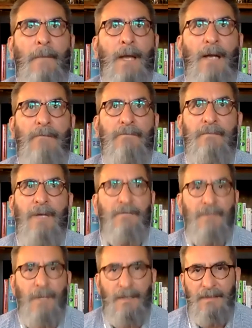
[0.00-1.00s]
I've I've
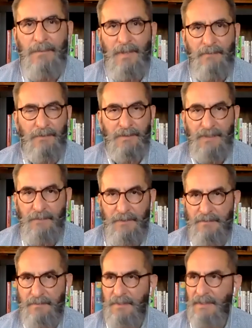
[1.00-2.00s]
talked about
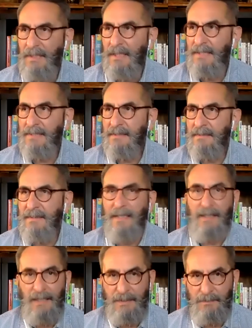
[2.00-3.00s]
forgiveness for the last
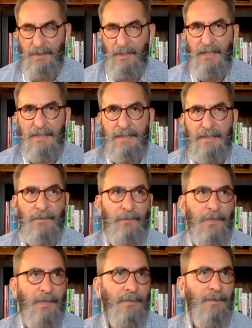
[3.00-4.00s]
decade plus with
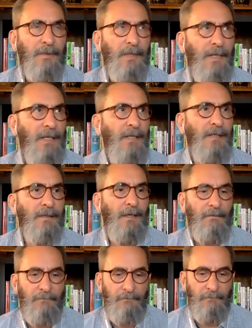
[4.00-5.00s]
people, and
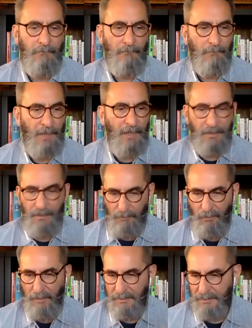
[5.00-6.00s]
I've made it a
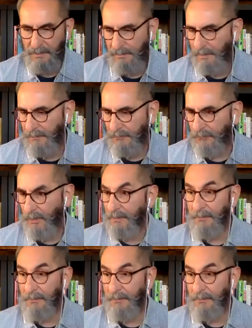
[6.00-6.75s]
point to uh, try to